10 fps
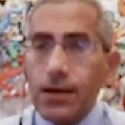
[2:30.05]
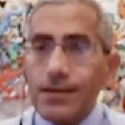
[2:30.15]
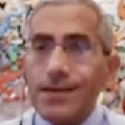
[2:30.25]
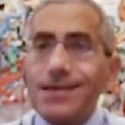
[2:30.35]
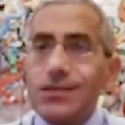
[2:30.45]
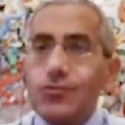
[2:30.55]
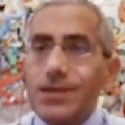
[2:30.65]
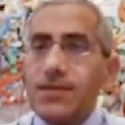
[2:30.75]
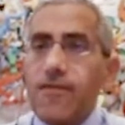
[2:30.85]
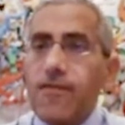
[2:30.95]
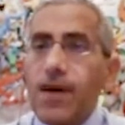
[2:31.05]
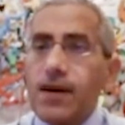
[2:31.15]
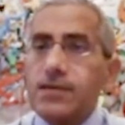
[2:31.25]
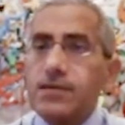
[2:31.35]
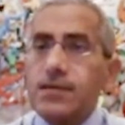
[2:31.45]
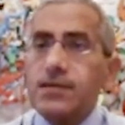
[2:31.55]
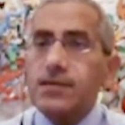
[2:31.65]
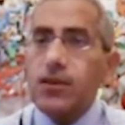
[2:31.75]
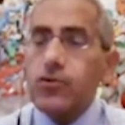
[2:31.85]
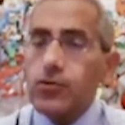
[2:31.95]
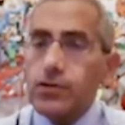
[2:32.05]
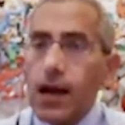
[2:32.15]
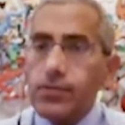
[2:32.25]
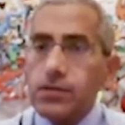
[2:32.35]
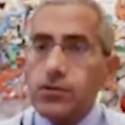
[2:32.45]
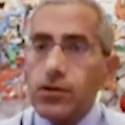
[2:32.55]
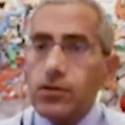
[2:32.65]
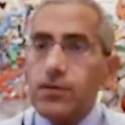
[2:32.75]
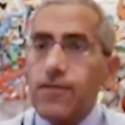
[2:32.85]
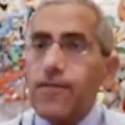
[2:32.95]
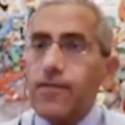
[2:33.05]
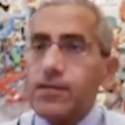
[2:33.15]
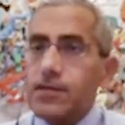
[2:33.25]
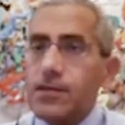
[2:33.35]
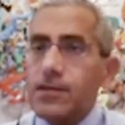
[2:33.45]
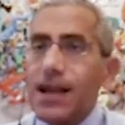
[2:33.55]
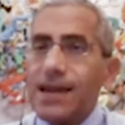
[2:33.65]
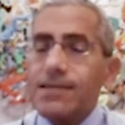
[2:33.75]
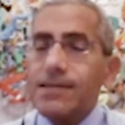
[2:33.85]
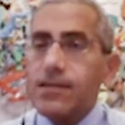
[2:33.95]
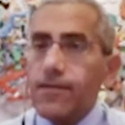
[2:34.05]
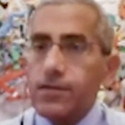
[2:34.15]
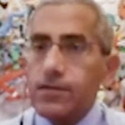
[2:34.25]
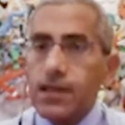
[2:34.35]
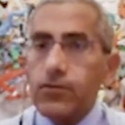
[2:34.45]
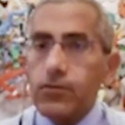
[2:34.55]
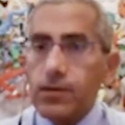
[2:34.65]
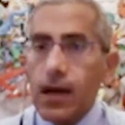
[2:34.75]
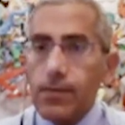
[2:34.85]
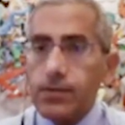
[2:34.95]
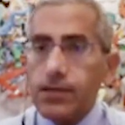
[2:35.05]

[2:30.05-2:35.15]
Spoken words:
This is what defines the stereotypes, the 90 different stereotypes.